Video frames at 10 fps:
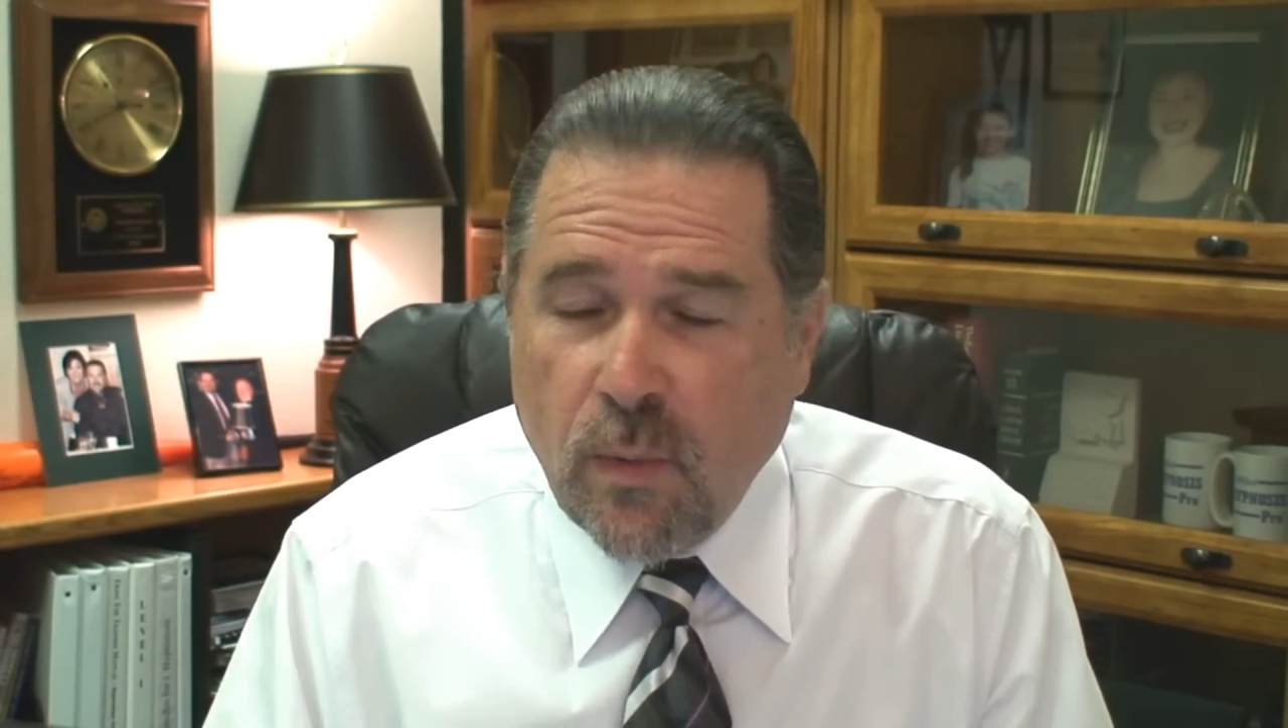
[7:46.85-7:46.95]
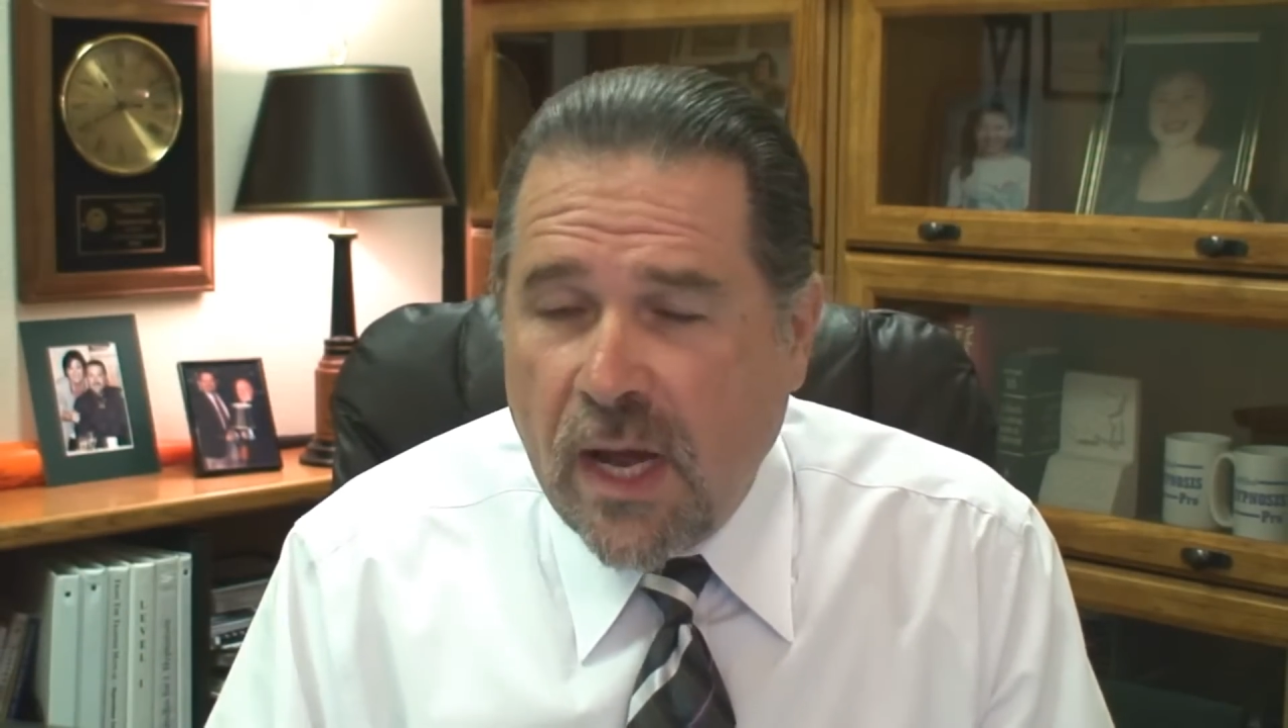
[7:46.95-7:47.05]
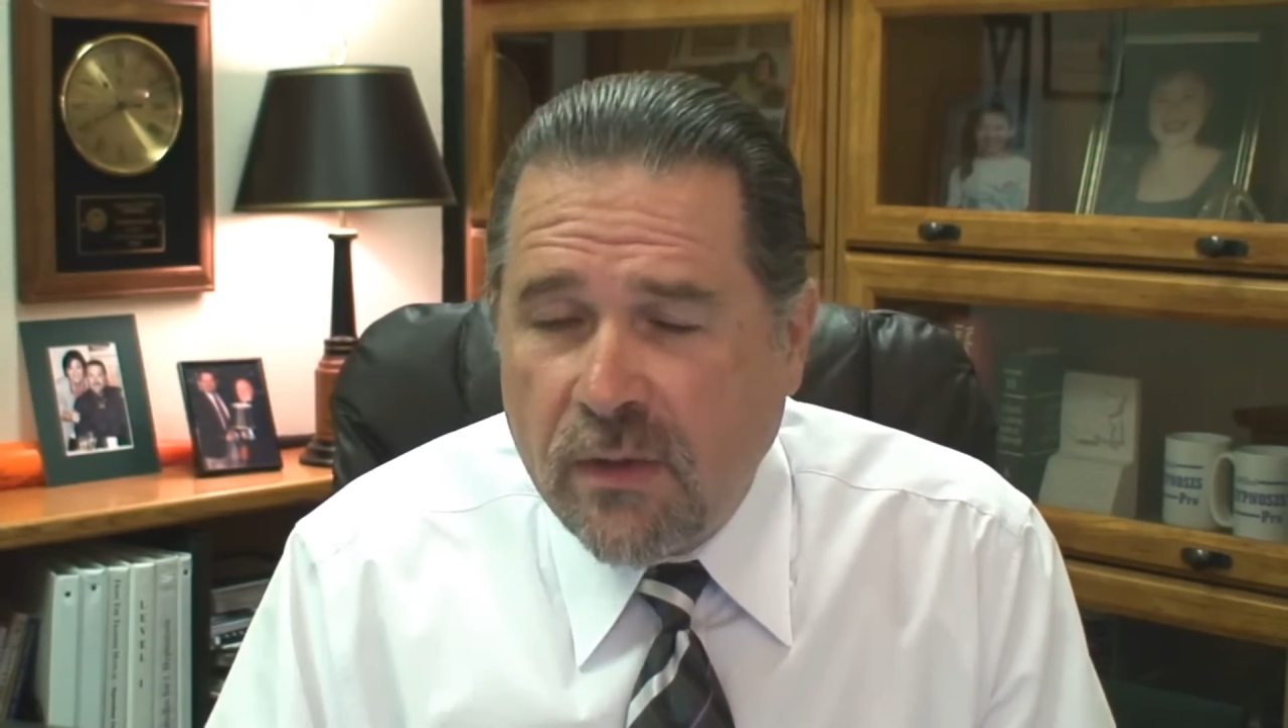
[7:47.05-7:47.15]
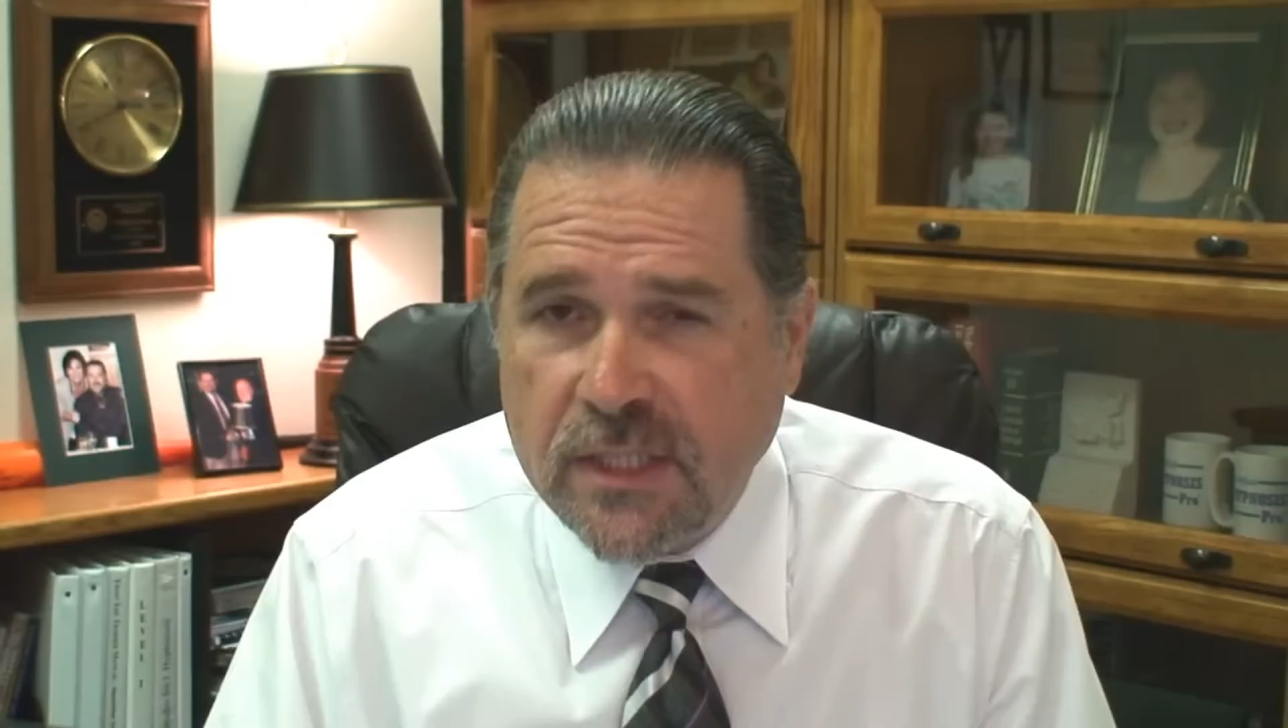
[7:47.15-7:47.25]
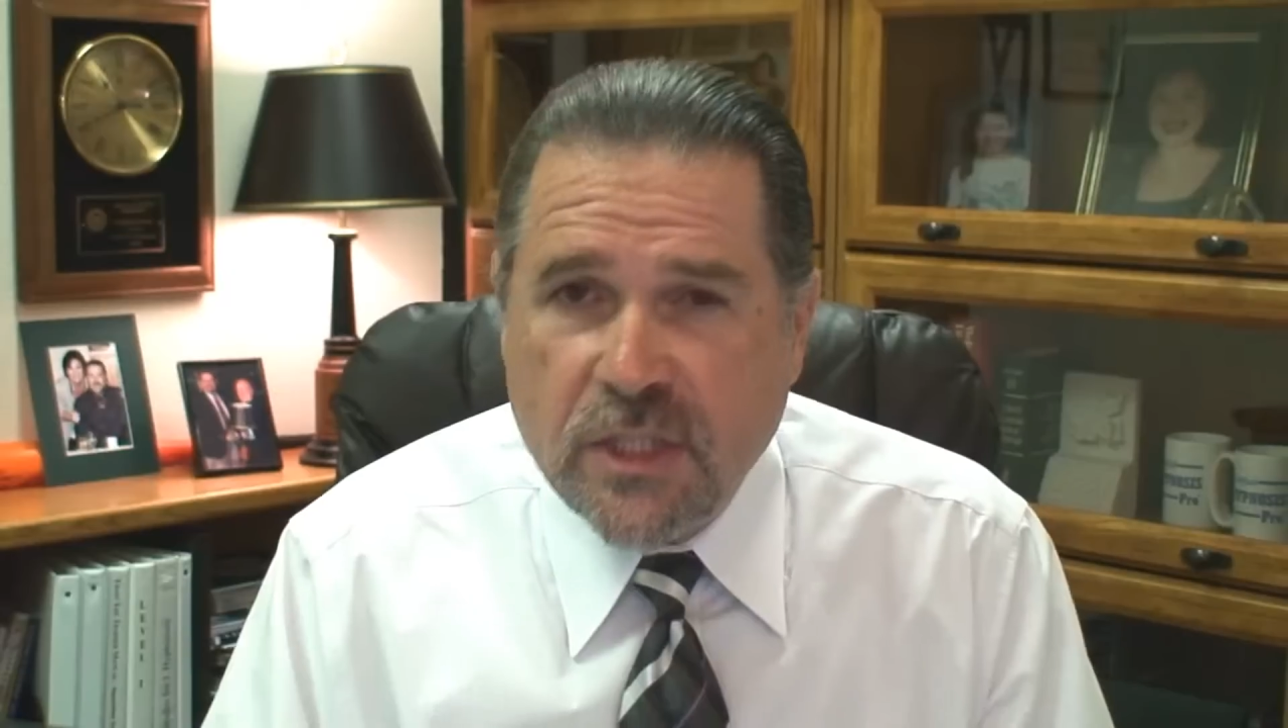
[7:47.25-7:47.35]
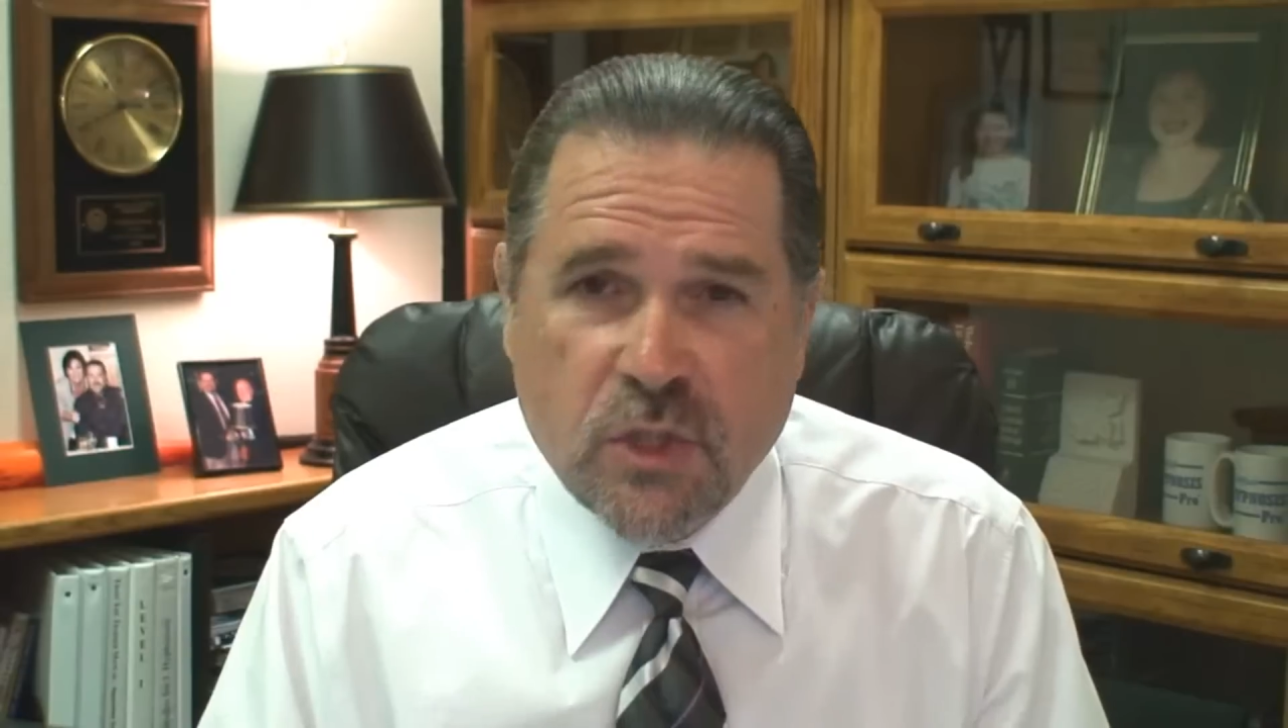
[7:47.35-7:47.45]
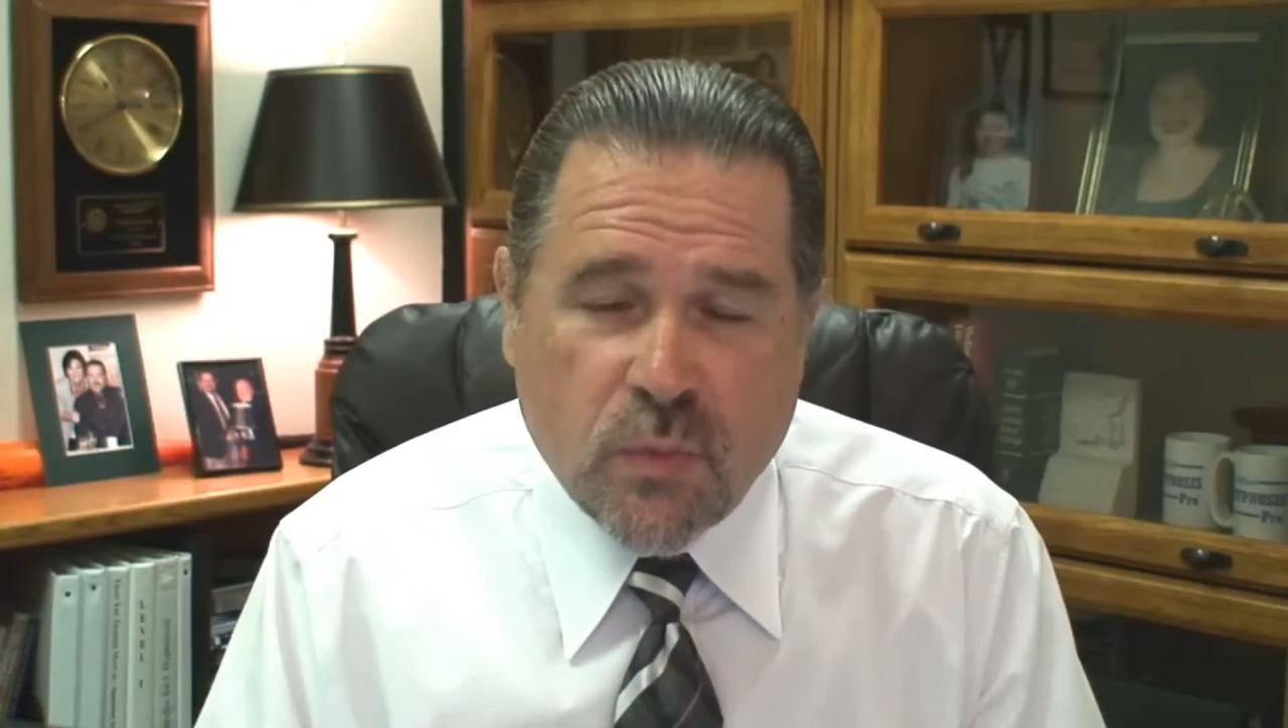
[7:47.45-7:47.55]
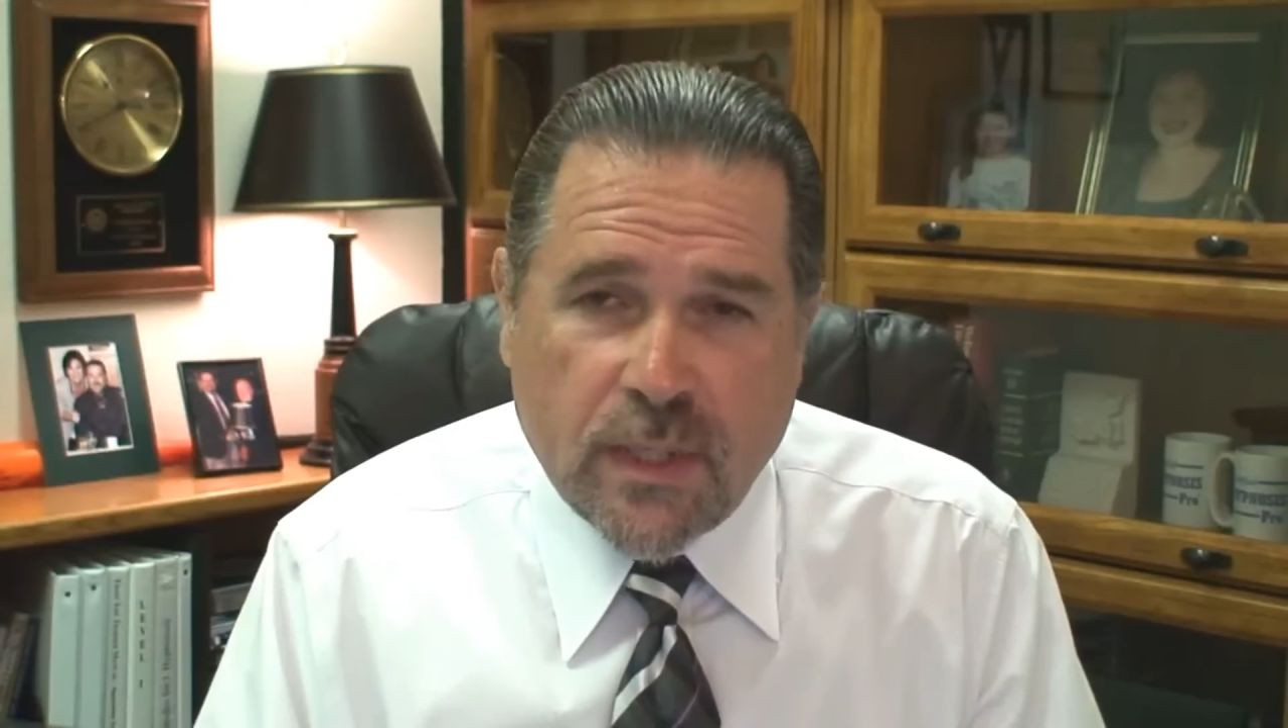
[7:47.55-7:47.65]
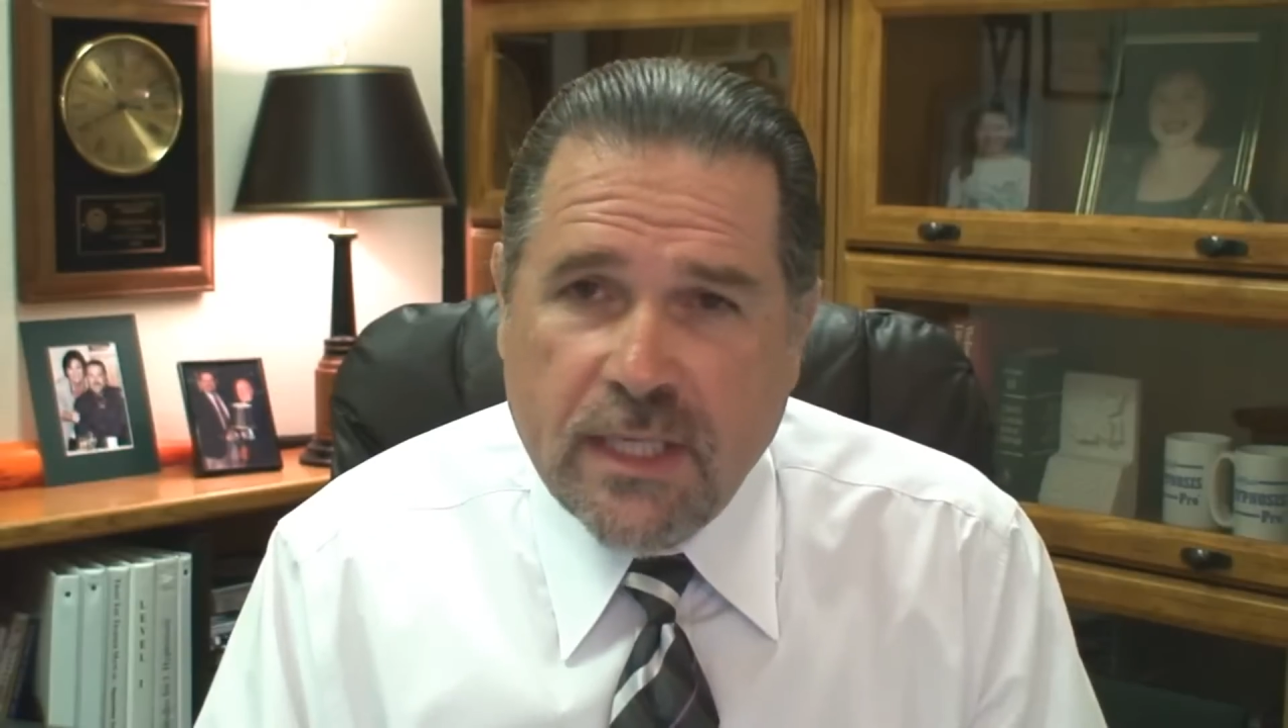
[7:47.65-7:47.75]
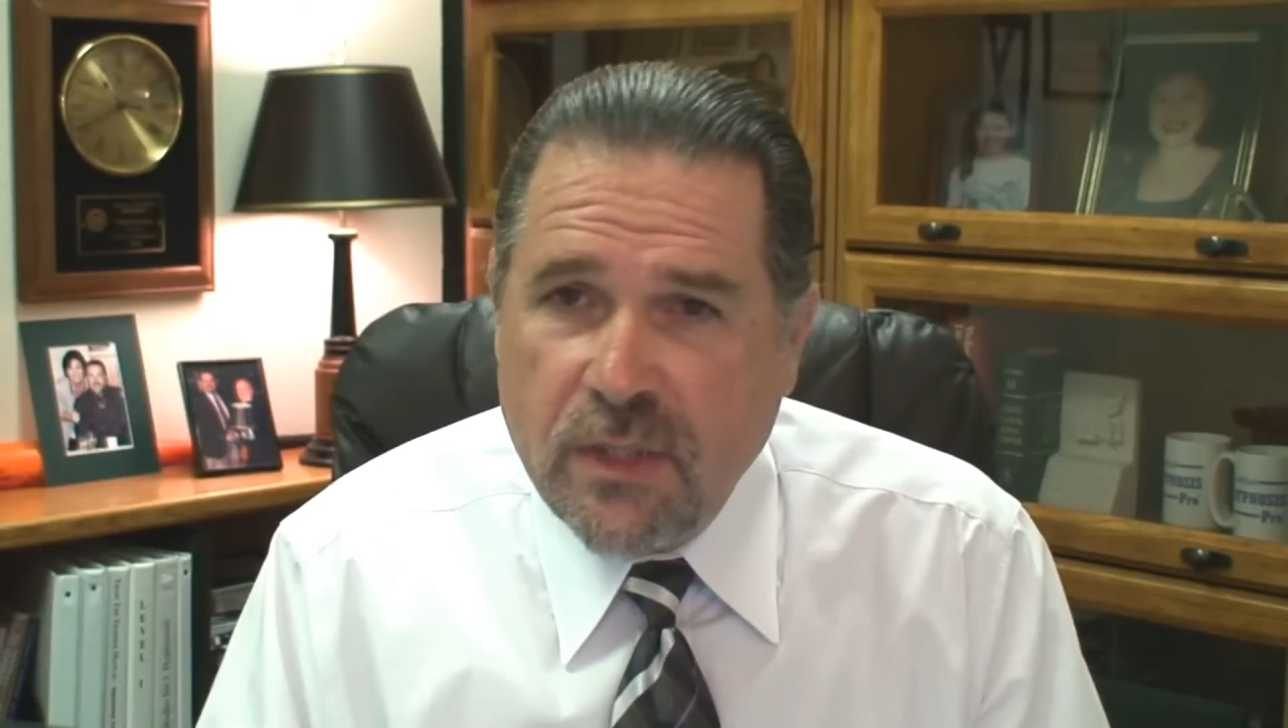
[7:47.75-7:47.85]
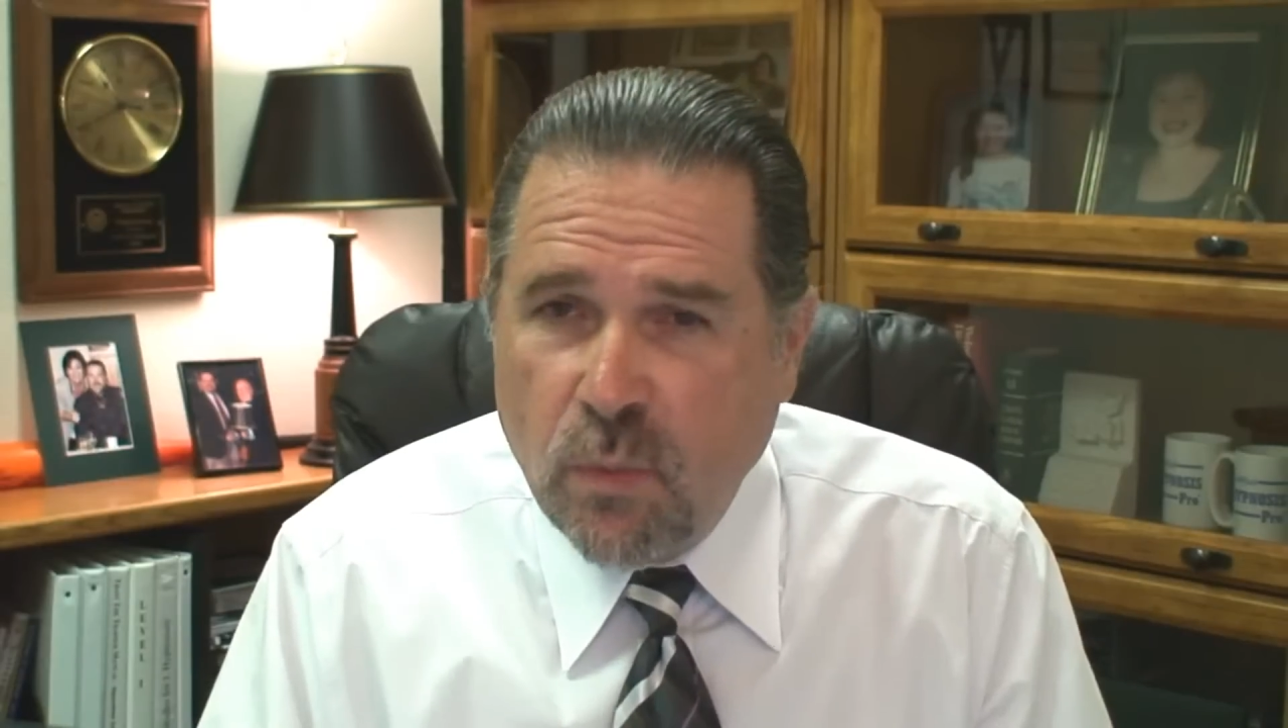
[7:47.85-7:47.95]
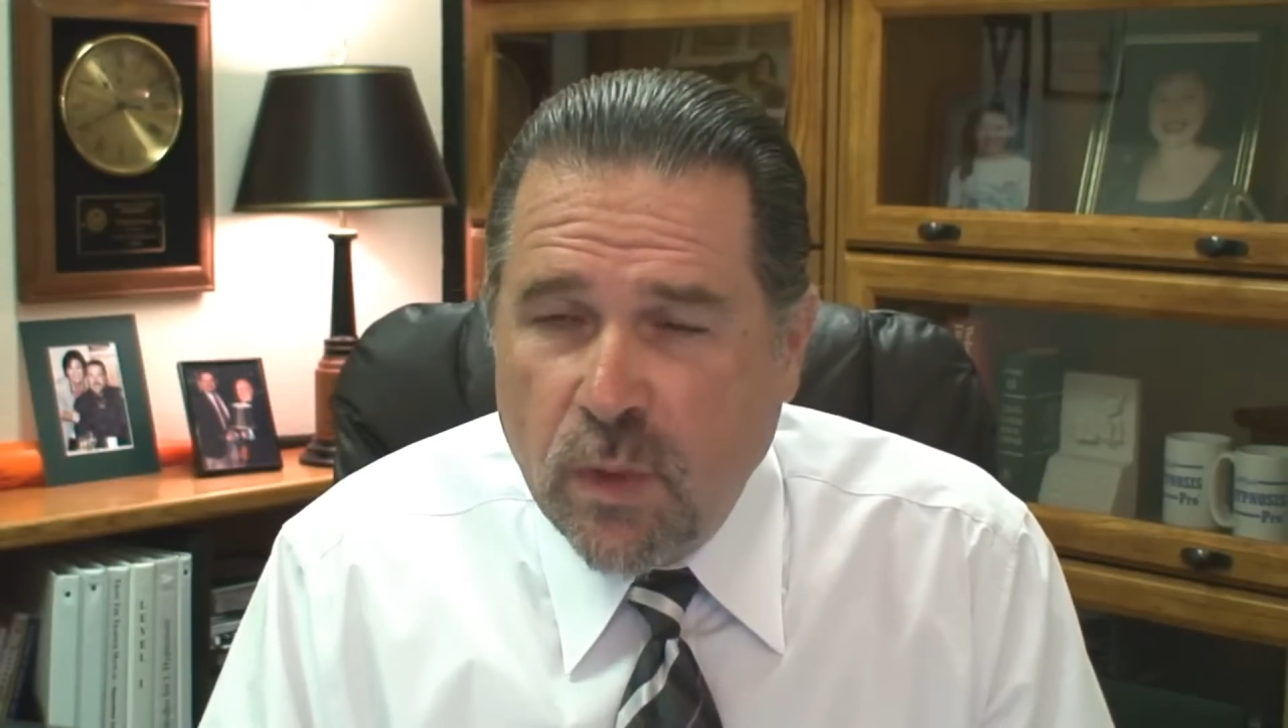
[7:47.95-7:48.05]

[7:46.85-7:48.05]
wow, this is really